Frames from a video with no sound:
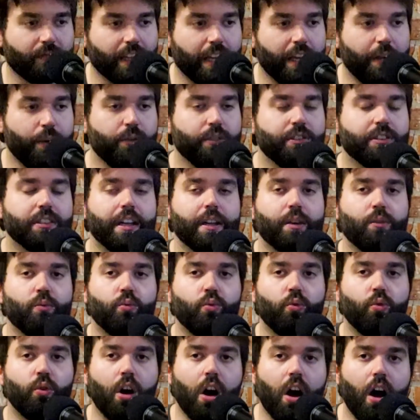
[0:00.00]
It was like
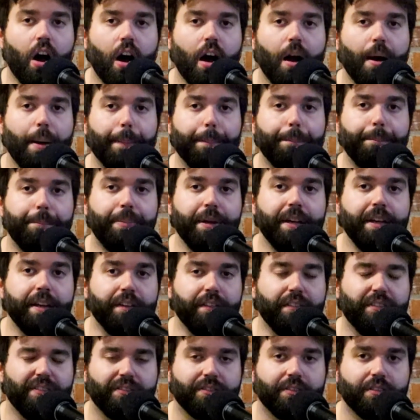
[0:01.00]
raw
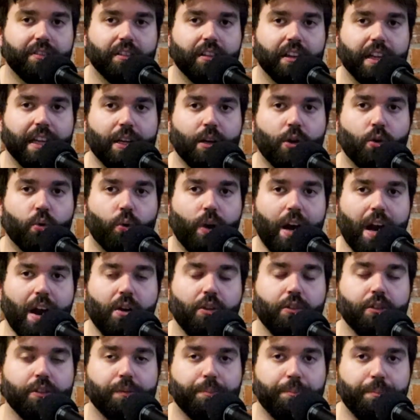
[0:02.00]
beef, like
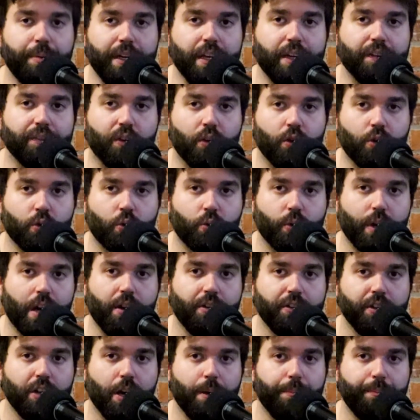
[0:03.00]
ground beef, all
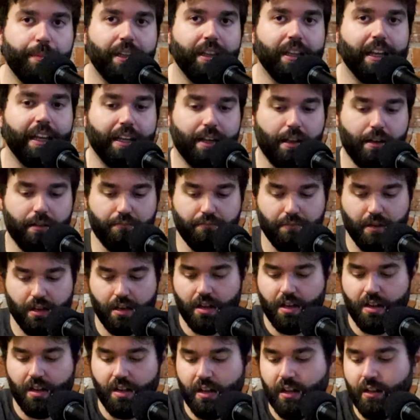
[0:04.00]
ground up in like a
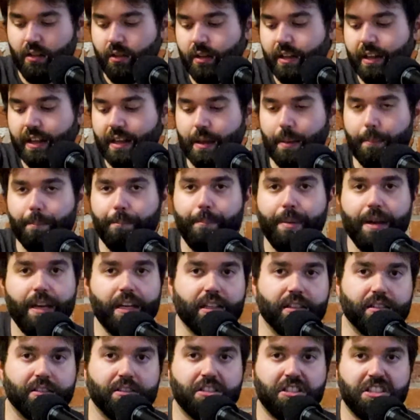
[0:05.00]
big
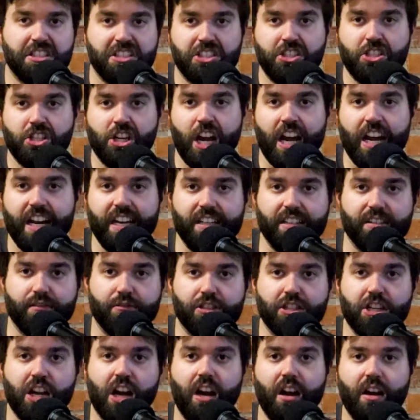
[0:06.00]
giant
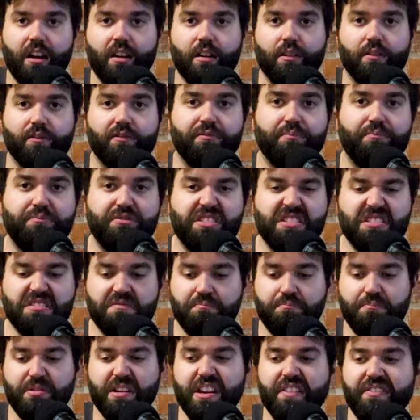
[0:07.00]
tongue of just
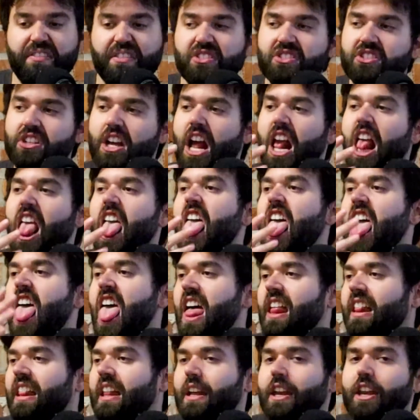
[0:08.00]
beef. It was like
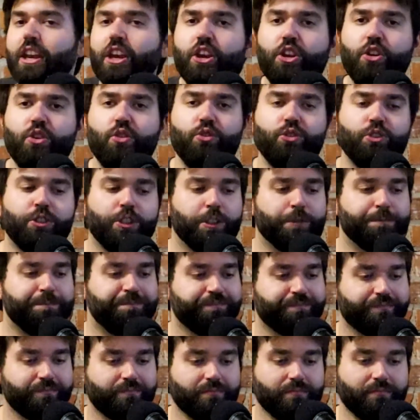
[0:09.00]
huge,
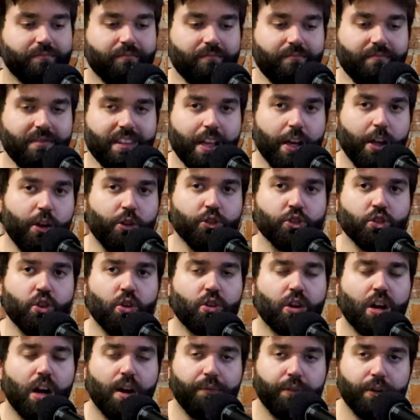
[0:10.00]
and it was all
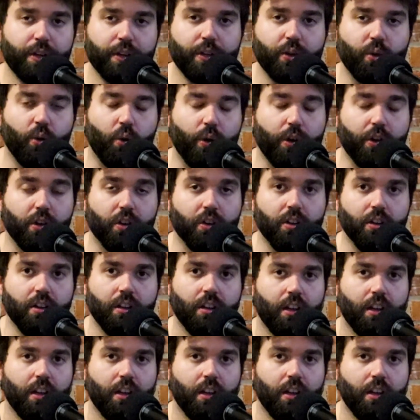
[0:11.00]
covered in oil.